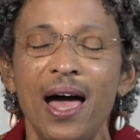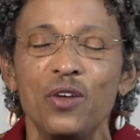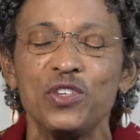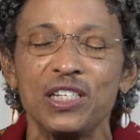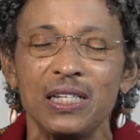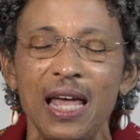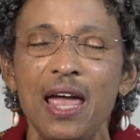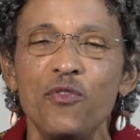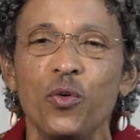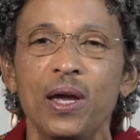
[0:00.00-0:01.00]
of
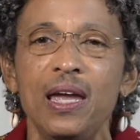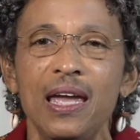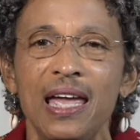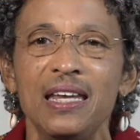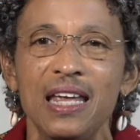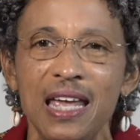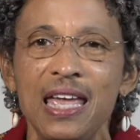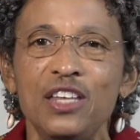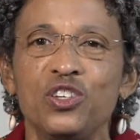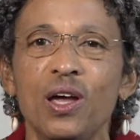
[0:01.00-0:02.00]
slavery in
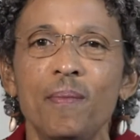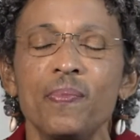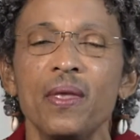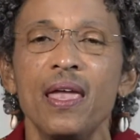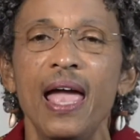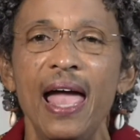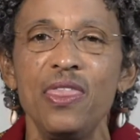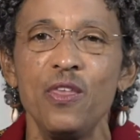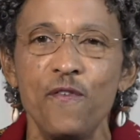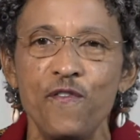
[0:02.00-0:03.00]
Egypt,
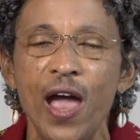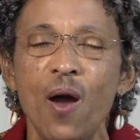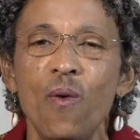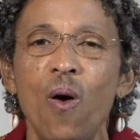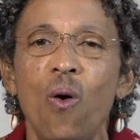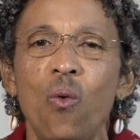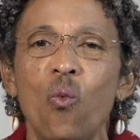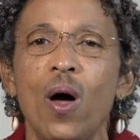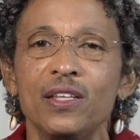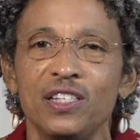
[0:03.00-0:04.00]
and the Pharaoh
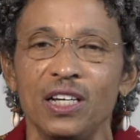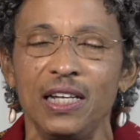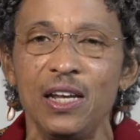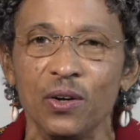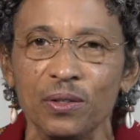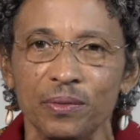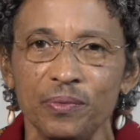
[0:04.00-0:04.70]
was the leader.